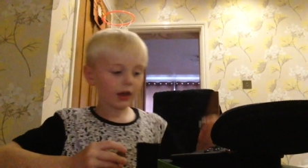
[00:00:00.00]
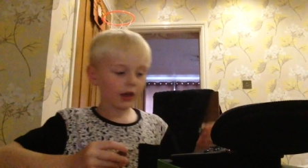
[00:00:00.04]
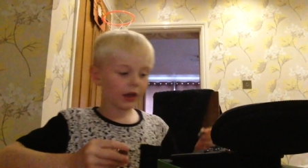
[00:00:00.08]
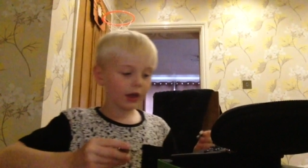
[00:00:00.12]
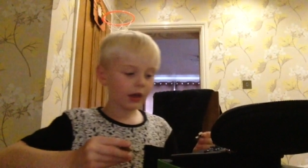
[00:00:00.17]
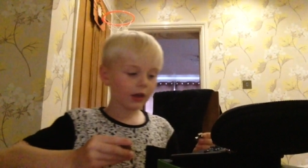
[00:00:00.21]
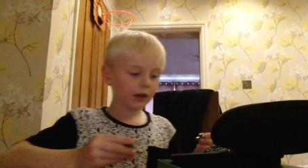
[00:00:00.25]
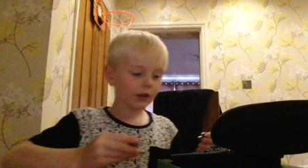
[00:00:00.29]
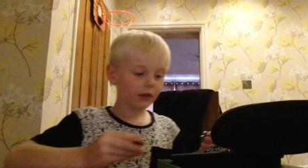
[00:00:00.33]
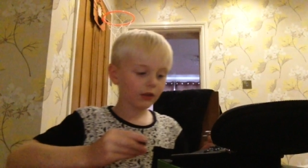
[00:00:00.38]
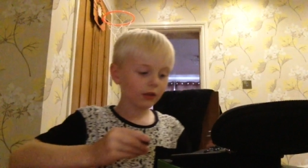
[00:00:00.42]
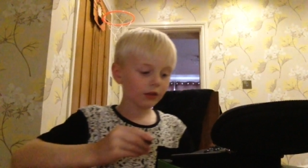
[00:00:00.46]

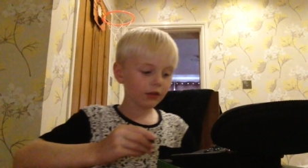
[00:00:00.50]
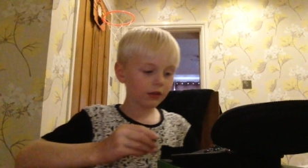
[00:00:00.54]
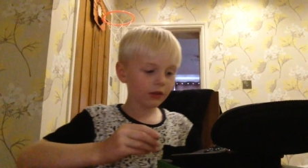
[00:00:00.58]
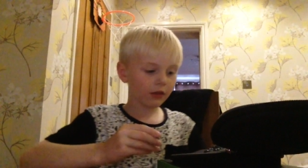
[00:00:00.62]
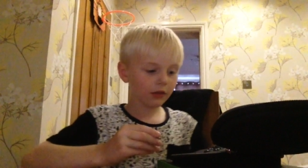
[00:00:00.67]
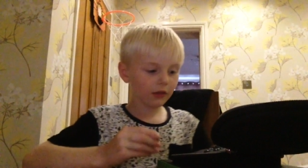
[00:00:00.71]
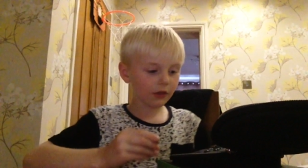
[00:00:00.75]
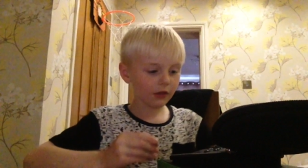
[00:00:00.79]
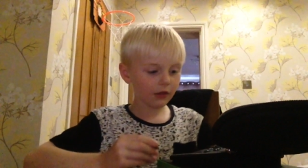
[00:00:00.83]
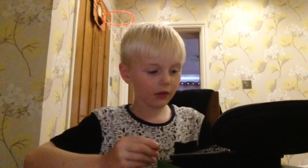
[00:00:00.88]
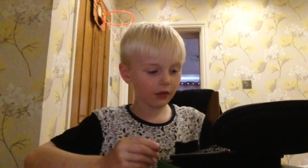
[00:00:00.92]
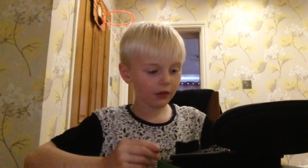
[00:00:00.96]
And
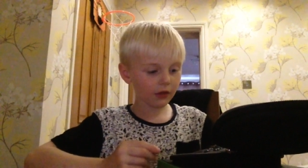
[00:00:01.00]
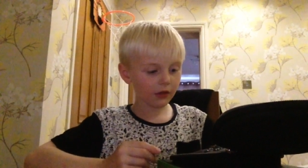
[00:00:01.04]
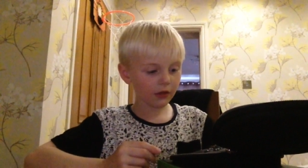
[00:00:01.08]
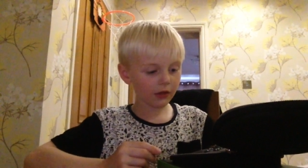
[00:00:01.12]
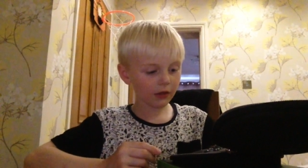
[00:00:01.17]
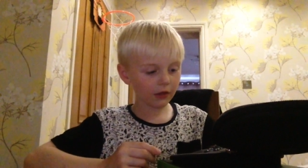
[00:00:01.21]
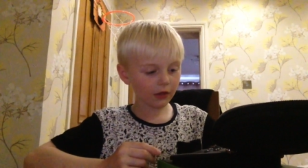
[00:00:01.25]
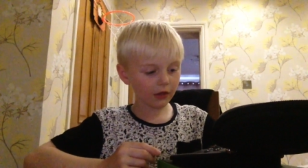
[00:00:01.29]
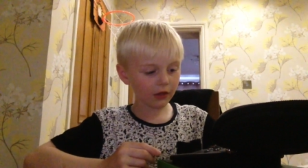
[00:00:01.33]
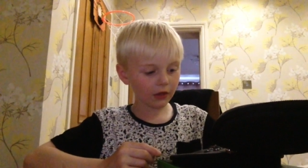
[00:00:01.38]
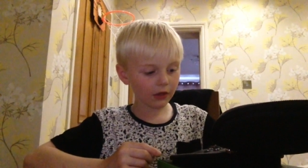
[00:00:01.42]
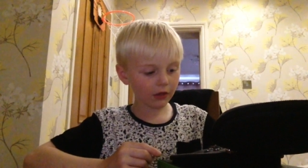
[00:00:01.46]

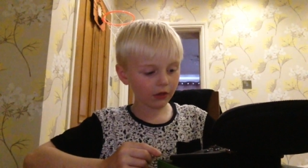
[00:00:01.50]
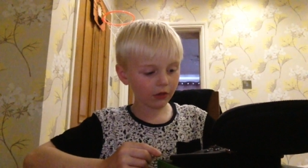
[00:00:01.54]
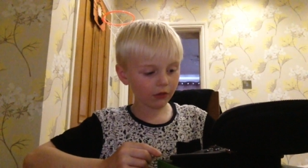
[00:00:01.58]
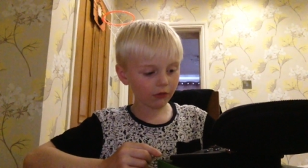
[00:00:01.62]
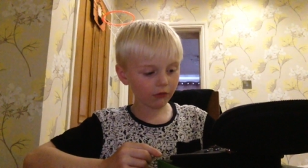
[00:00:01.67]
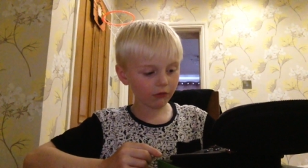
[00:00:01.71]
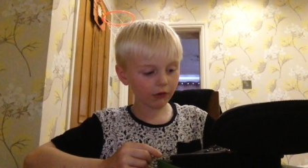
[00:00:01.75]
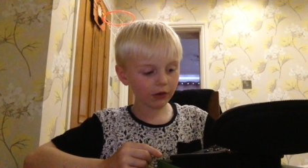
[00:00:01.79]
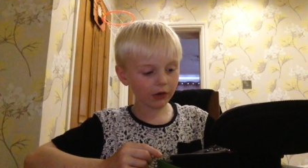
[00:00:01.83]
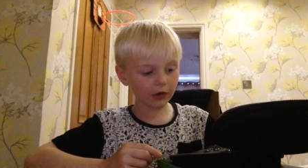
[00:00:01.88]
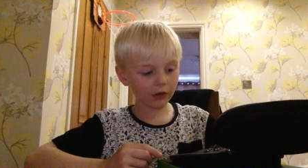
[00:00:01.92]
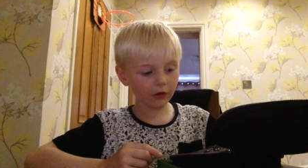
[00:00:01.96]
it's
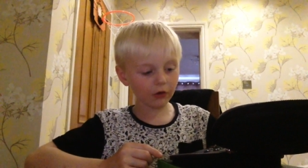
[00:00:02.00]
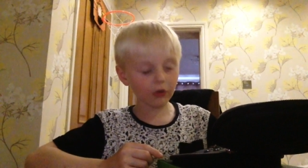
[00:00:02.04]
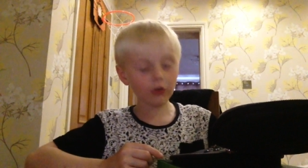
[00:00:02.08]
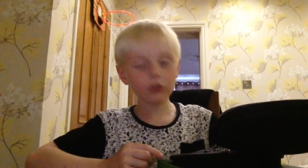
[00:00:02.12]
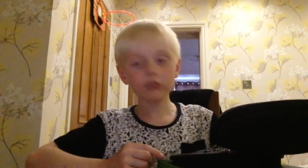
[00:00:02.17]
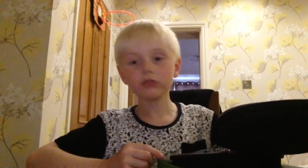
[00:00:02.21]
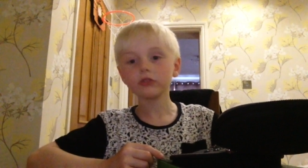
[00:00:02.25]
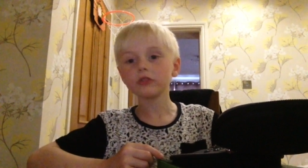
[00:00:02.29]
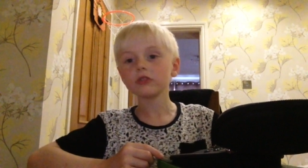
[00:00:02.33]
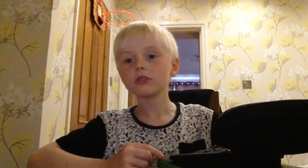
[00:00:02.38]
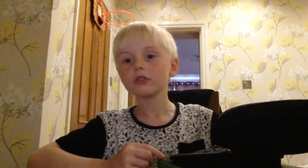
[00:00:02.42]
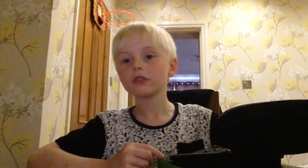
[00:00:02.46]
really good.